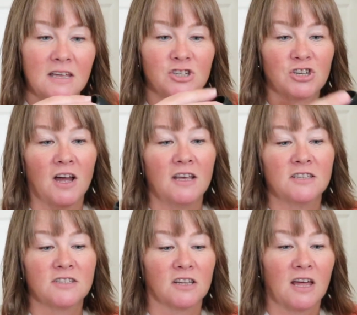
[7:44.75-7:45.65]
It
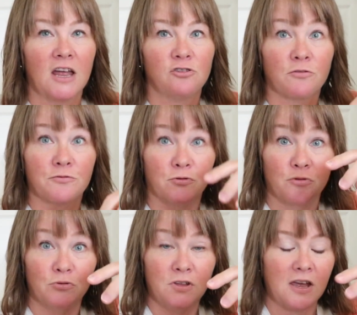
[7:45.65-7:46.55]
shines the light
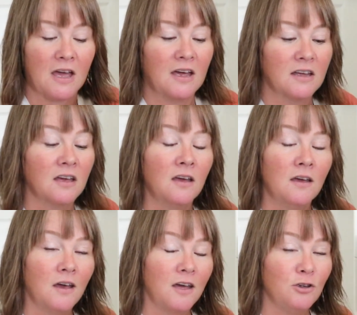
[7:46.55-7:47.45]
through the egg
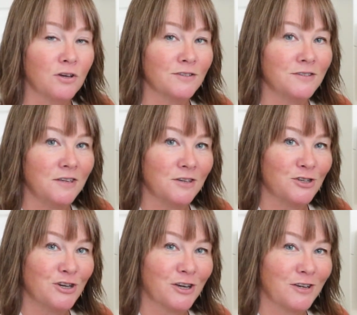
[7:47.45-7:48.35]
and you can see the
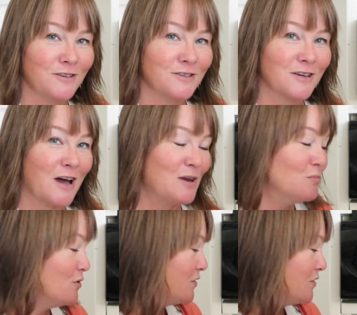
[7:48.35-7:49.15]
chick inside